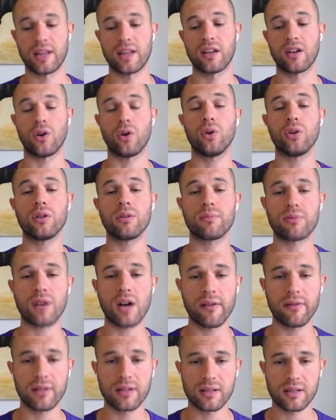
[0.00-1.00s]
And then all the
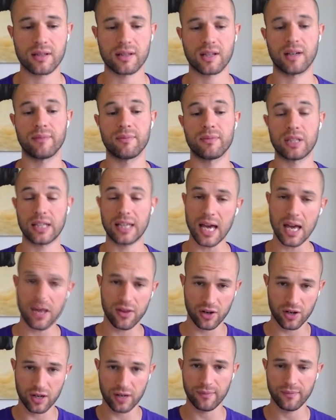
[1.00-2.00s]
provinces come
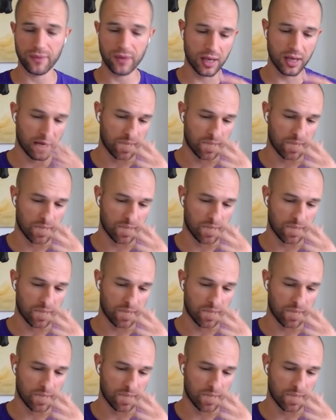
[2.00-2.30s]
together